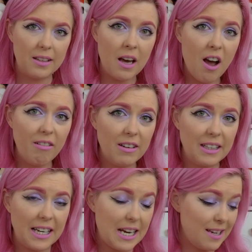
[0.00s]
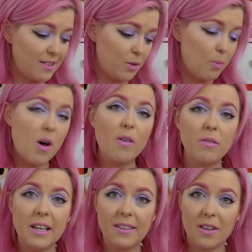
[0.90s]
currently is
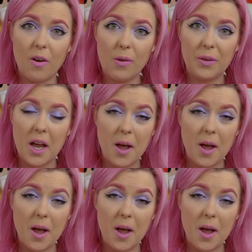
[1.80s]
12 years old,